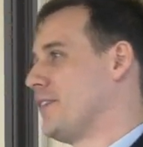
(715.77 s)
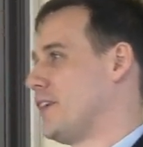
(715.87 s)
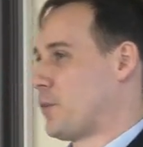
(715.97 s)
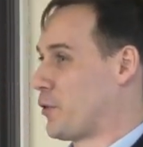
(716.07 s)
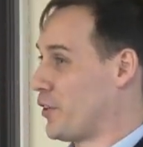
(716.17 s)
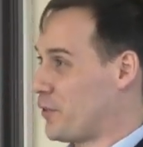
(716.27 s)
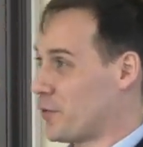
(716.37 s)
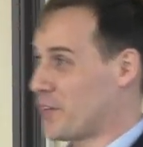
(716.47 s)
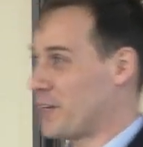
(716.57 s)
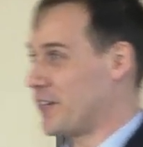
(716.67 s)
especially if you
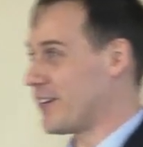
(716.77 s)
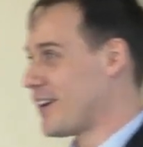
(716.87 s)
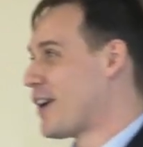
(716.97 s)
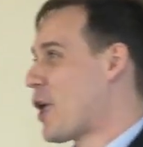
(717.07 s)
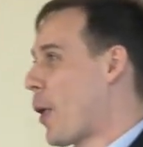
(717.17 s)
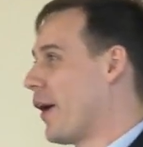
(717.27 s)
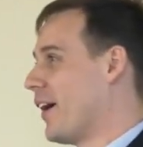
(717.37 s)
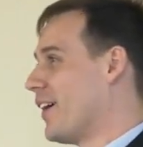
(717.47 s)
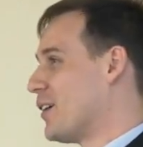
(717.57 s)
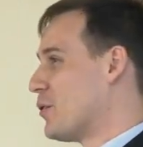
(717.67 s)
have tenure
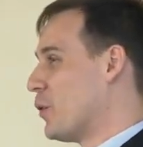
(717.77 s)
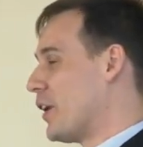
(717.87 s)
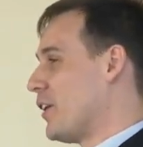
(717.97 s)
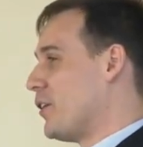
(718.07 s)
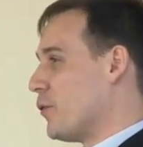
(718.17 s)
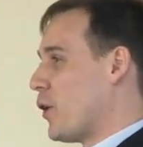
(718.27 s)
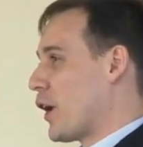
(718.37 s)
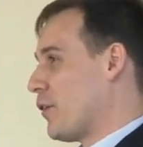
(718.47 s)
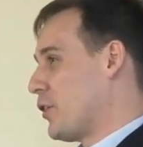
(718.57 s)
uh, what you want,